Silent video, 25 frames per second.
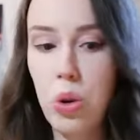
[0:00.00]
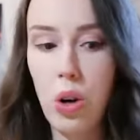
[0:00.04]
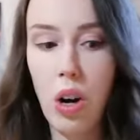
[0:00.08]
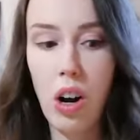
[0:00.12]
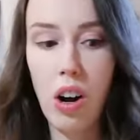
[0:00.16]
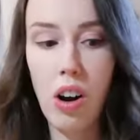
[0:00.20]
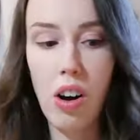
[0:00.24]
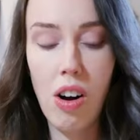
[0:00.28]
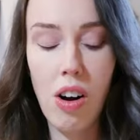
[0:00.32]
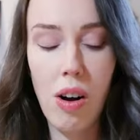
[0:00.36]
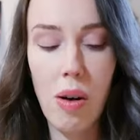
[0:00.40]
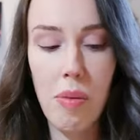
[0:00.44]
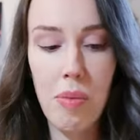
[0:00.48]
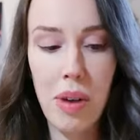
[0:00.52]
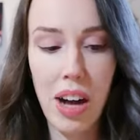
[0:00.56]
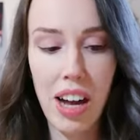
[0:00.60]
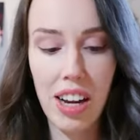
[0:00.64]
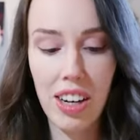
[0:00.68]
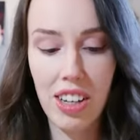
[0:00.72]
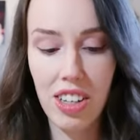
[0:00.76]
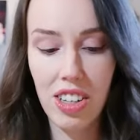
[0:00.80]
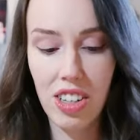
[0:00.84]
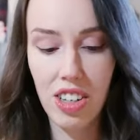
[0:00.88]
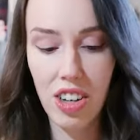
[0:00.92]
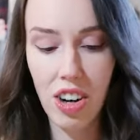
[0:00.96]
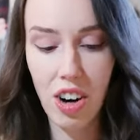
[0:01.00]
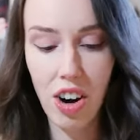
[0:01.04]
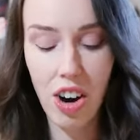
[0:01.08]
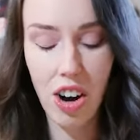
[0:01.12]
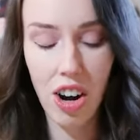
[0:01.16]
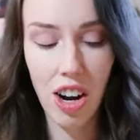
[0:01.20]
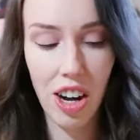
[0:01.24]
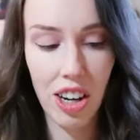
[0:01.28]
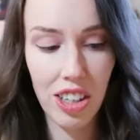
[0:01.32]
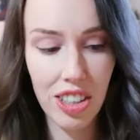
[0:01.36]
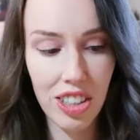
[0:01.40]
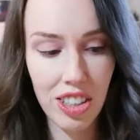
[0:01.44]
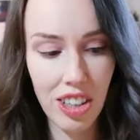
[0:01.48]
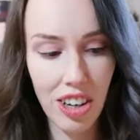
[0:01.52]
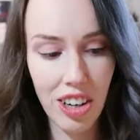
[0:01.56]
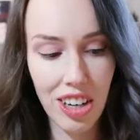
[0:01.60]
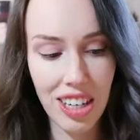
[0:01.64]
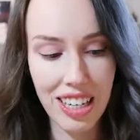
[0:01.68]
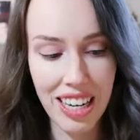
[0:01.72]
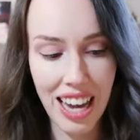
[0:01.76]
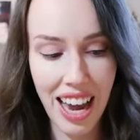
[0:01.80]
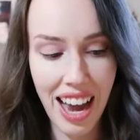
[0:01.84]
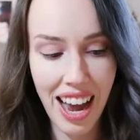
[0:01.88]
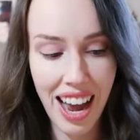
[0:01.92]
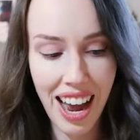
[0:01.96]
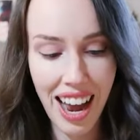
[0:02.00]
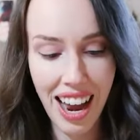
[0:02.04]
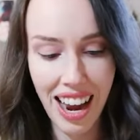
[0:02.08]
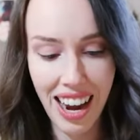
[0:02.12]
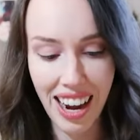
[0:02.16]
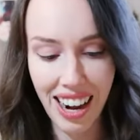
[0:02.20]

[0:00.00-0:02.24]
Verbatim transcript: Oh my gosh, okay.